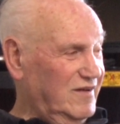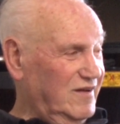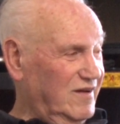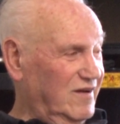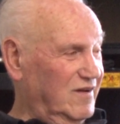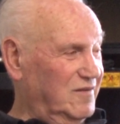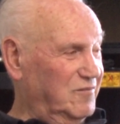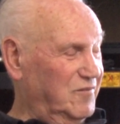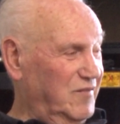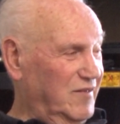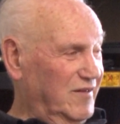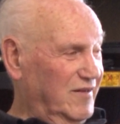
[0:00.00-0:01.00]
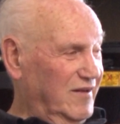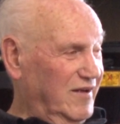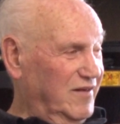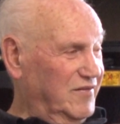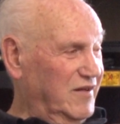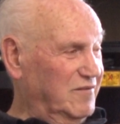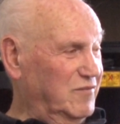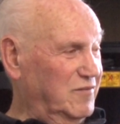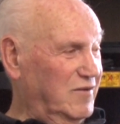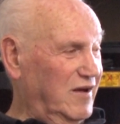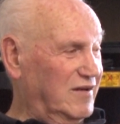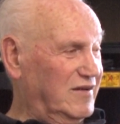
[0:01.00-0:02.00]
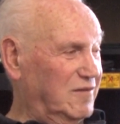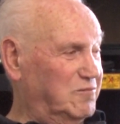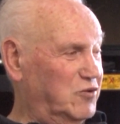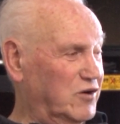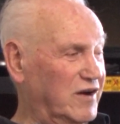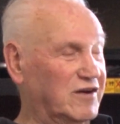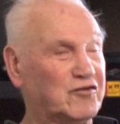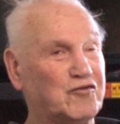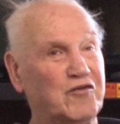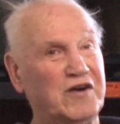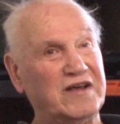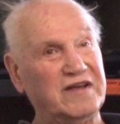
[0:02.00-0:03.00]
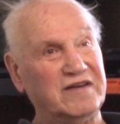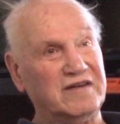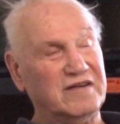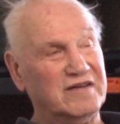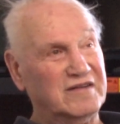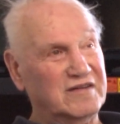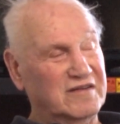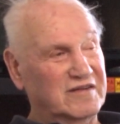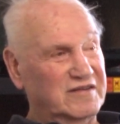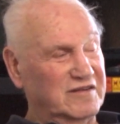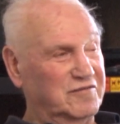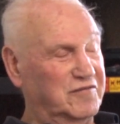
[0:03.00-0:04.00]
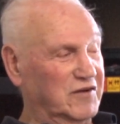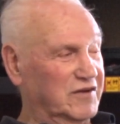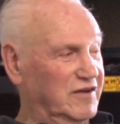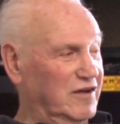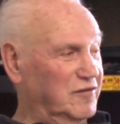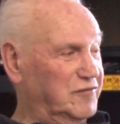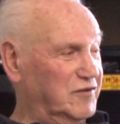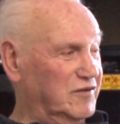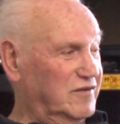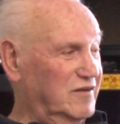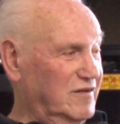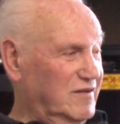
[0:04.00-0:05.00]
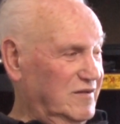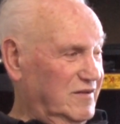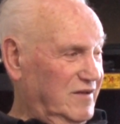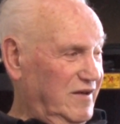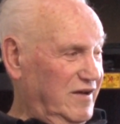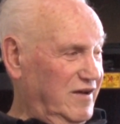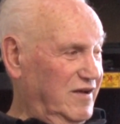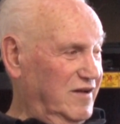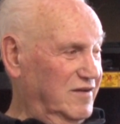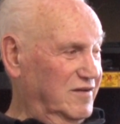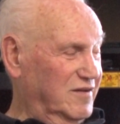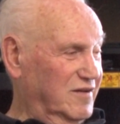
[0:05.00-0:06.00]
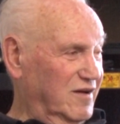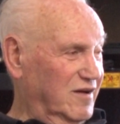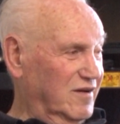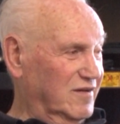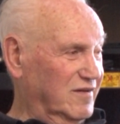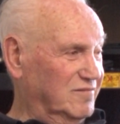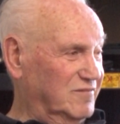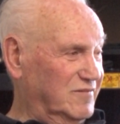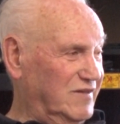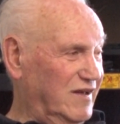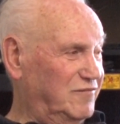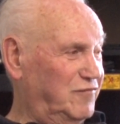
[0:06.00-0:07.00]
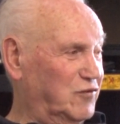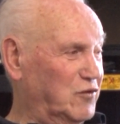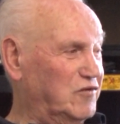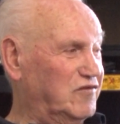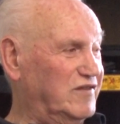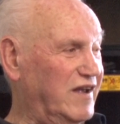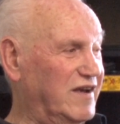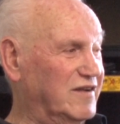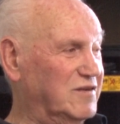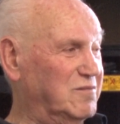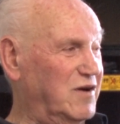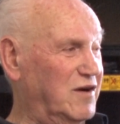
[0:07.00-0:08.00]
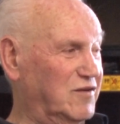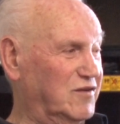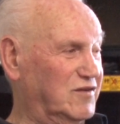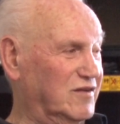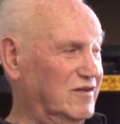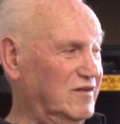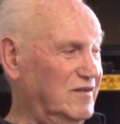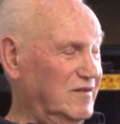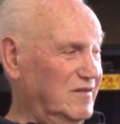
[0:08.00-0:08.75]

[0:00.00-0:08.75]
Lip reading: And then I got put on a train in Philadelphia. And that first day in America